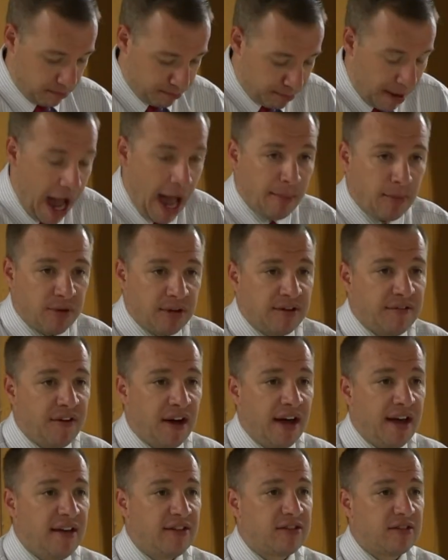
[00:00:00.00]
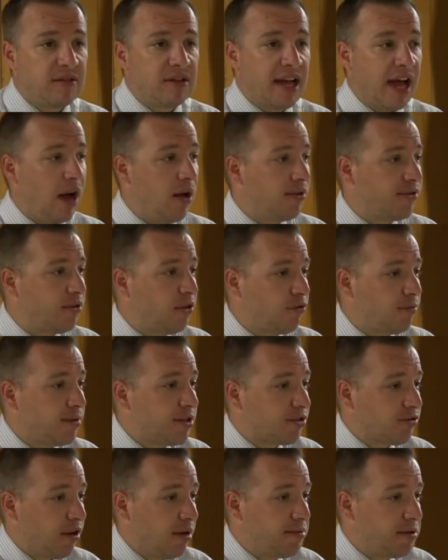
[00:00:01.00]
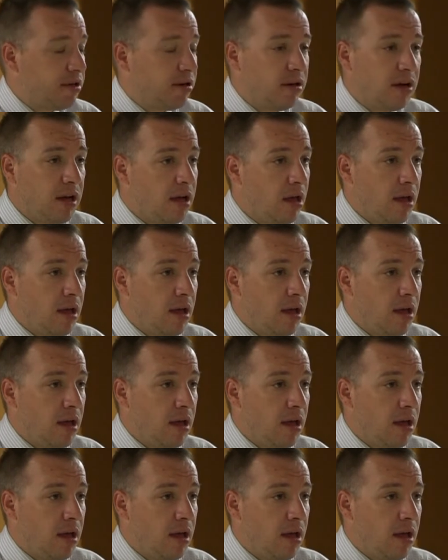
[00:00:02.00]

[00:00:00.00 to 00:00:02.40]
Bible advice and counsel from the scripture.